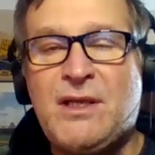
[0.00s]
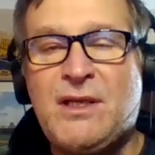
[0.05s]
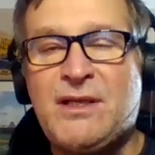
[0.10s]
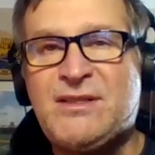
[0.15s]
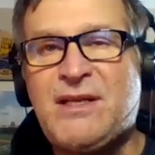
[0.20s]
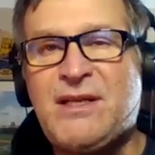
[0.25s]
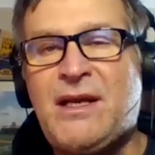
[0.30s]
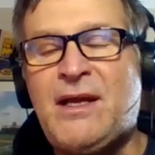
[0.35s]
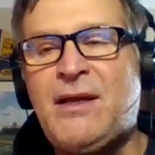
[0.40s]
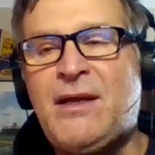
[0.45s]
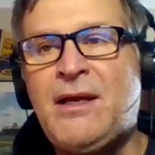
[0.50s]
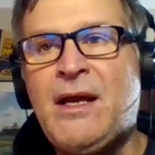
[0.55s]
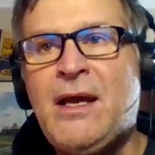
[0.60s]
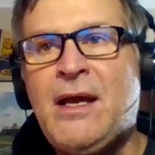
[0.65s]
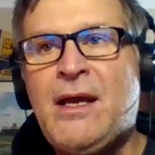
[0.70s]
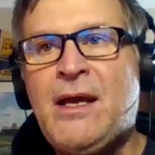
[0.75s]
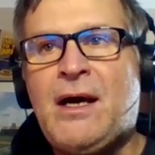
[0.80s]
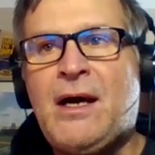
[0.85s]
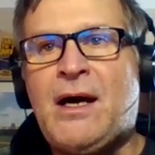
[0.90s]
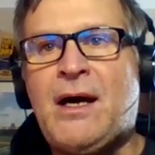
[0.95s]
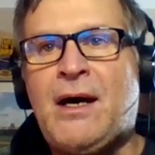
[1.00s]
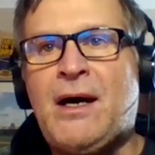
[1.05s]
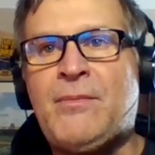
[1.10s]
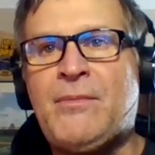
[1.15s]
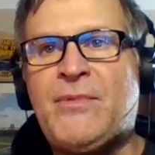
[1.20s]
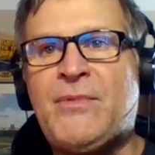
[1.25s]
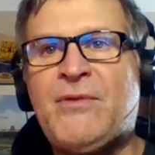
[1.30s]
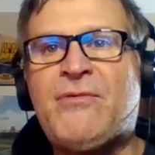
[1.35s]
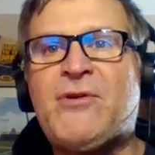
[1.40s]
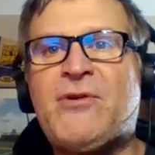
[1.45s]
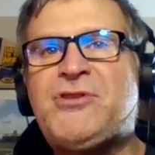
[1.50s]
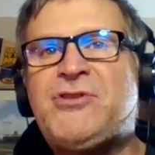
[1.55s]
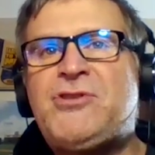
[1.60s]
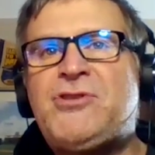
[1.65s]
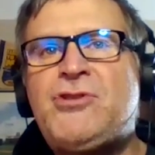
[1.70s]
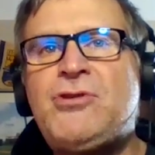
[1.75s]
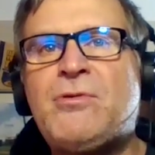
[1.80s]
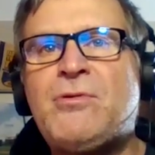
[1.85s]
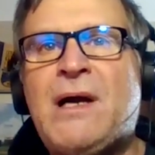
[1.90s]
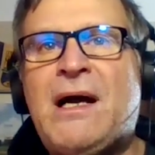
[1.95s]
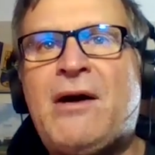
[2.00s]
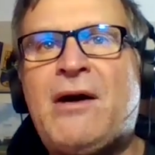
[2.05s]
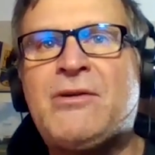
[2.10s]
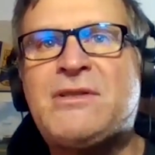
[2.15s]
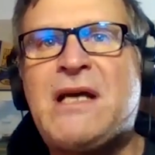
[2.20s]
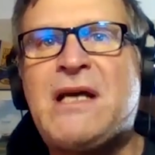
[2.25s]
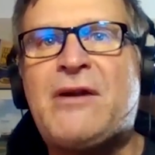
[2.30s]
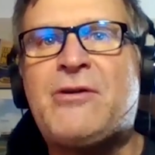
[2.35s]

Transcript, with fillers: let's say, um, the first two rounds.